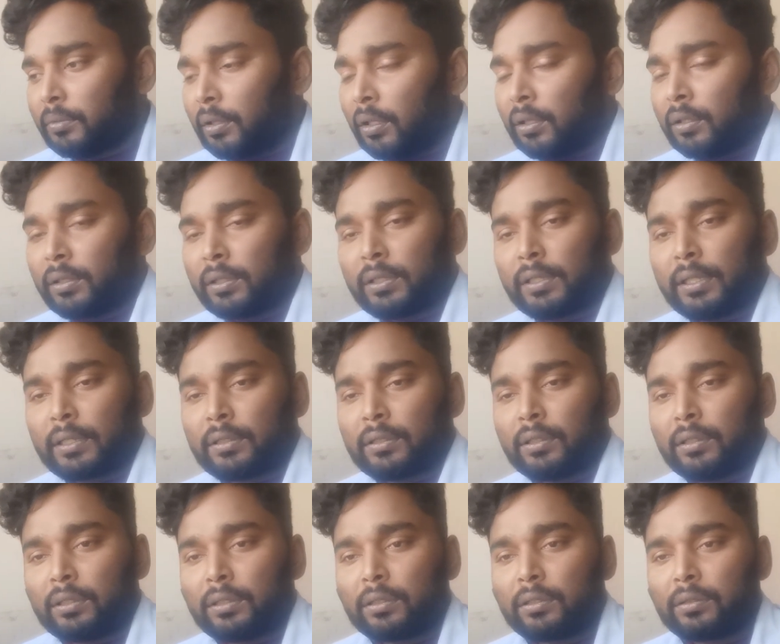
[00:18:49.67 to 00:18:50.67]
all the
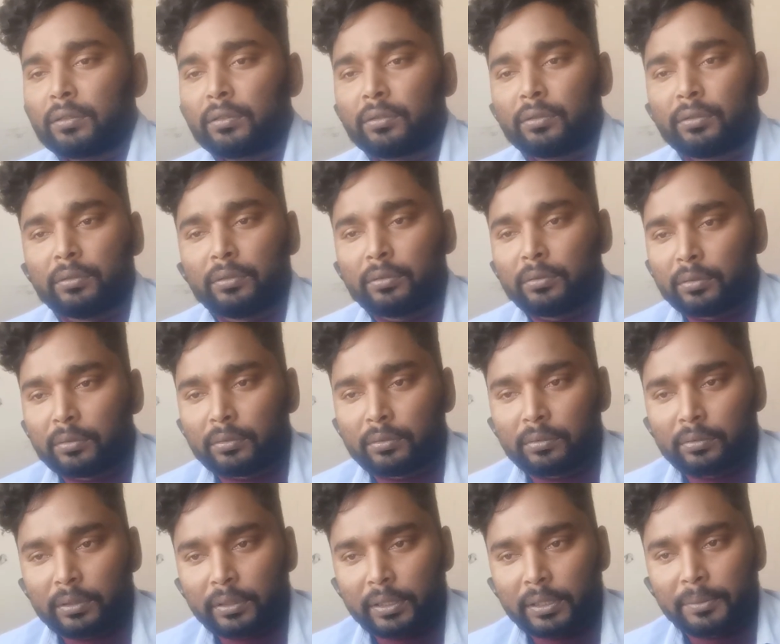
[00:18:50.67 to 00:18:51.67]
sectors
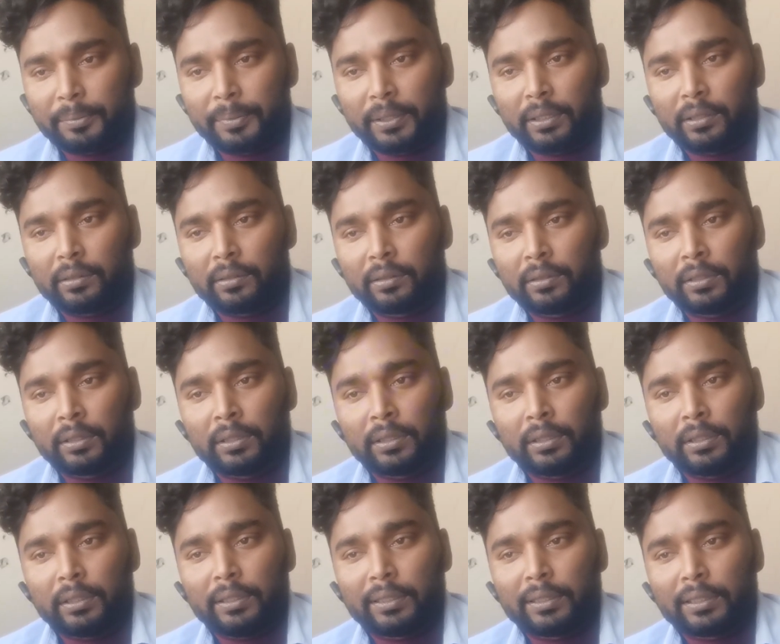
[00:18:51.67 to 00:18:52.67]
who is been
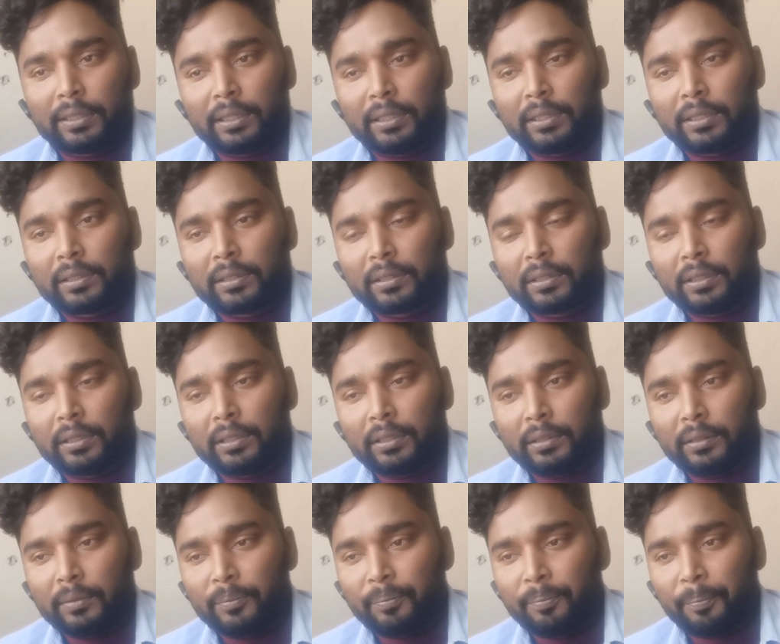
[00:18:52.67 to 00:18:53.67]
engaged
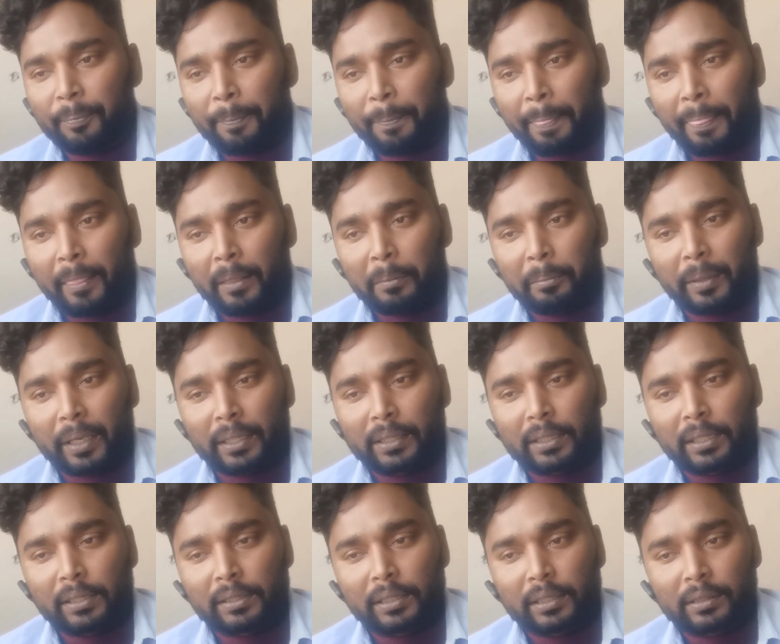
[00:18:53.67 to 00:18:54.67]
in
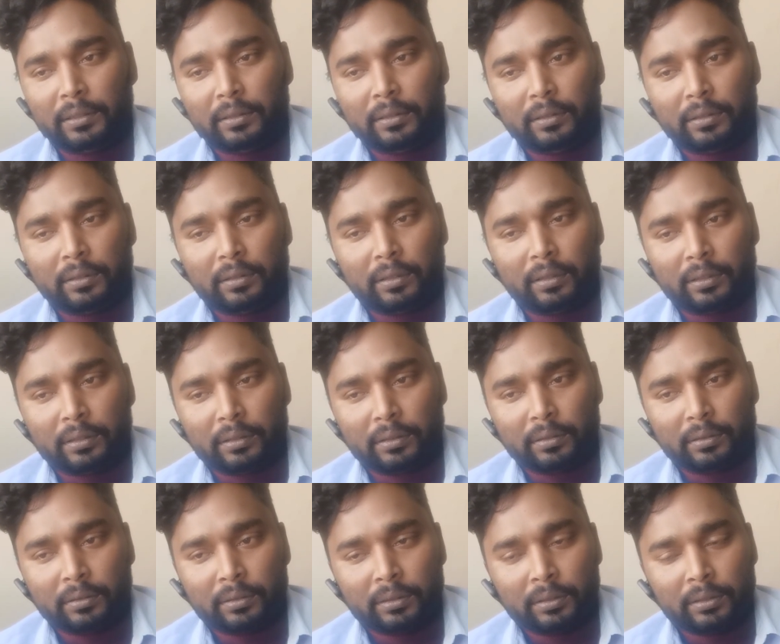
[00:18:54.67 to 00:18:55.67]
banking sector
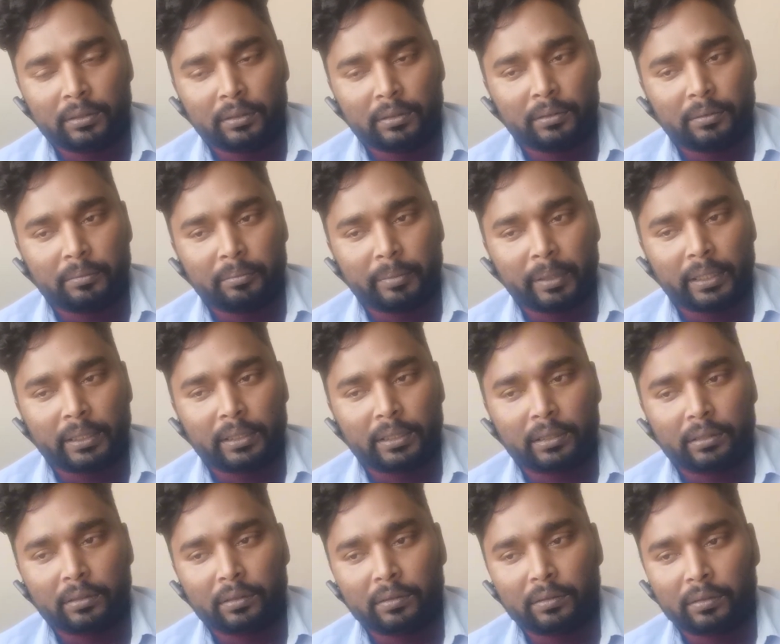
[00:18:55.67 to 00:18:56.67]
or
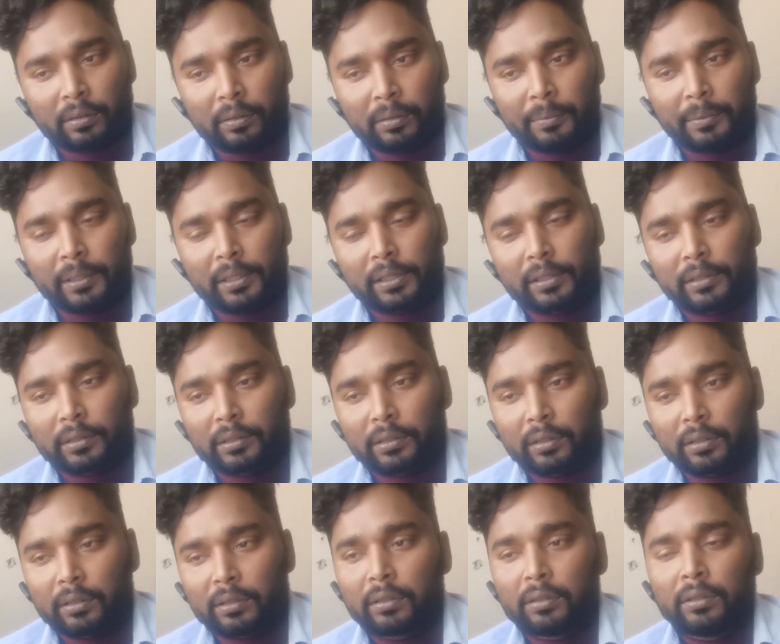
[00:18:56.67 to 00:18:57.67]
banking or governmental
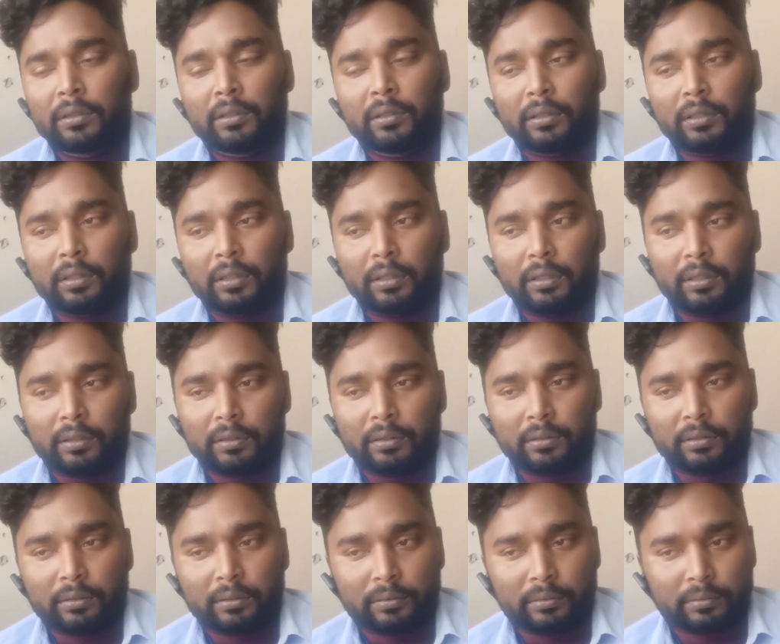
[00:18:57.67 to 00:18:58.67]
sector
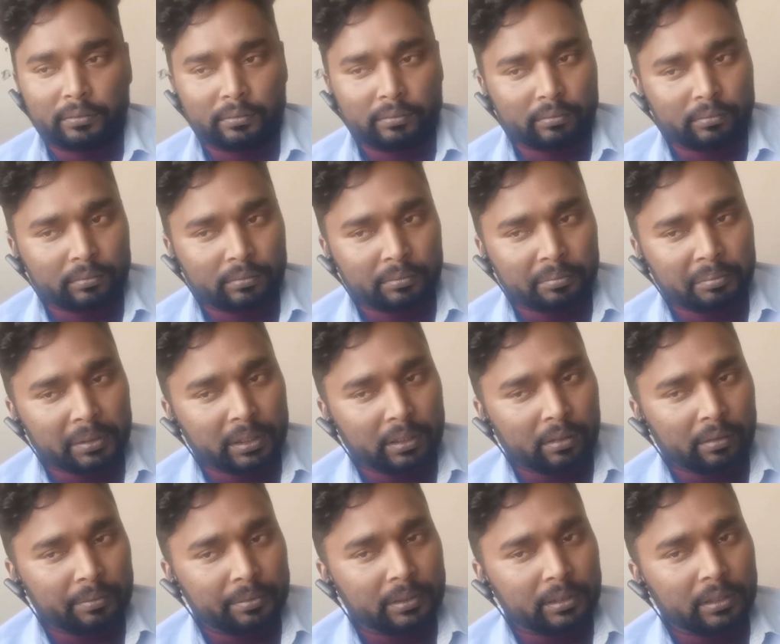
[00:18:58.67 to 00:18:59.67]
or big
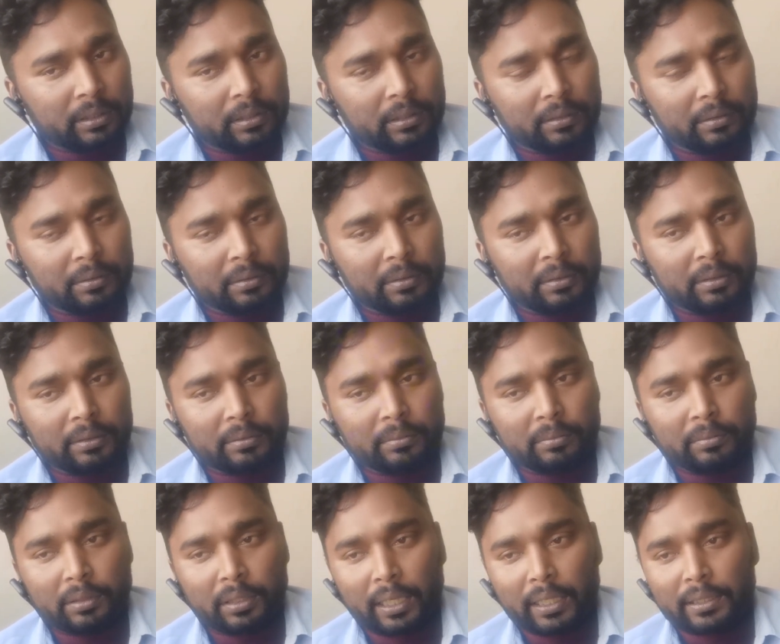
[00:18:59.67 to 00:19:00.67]
offices,
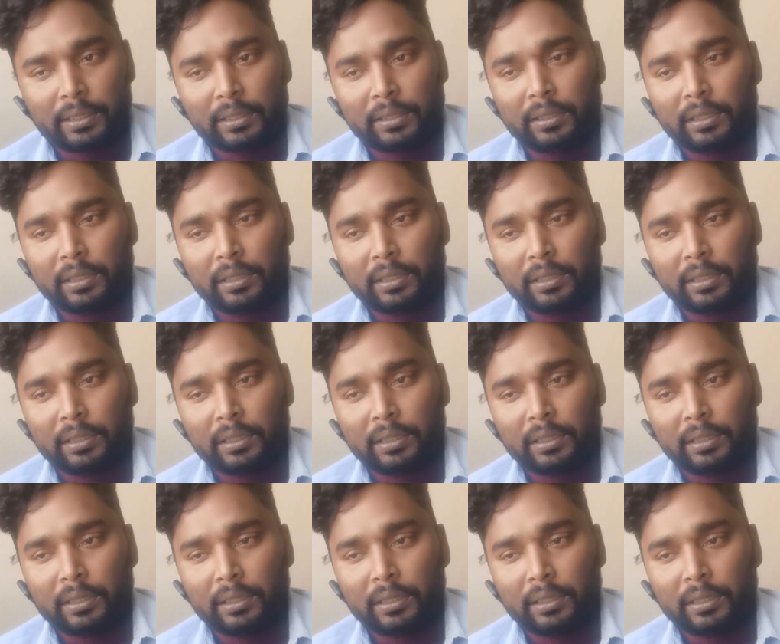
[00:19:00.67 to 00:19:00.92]
large